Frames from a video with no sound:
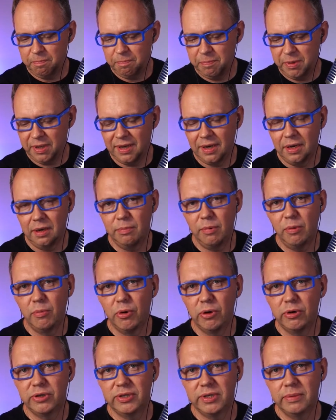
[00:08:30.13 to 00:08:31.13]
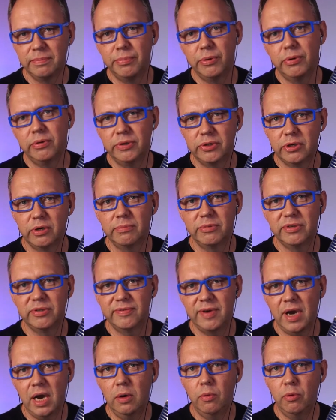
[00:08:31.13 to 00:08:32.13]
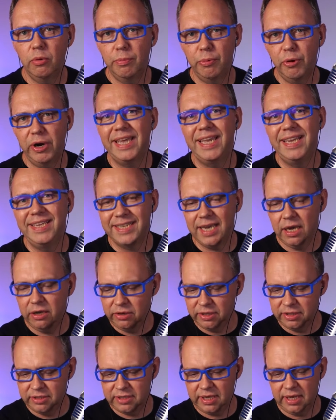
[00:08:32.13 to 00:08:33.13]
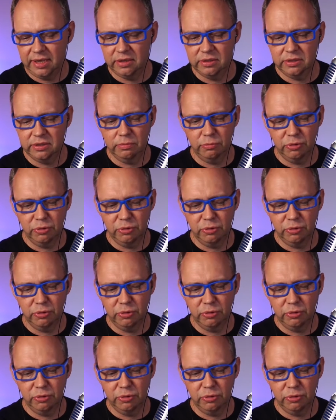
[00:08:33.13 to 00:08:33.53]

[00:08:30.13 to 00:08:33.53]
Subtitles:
being a little bit more simple in terms of how we're breaking down intent,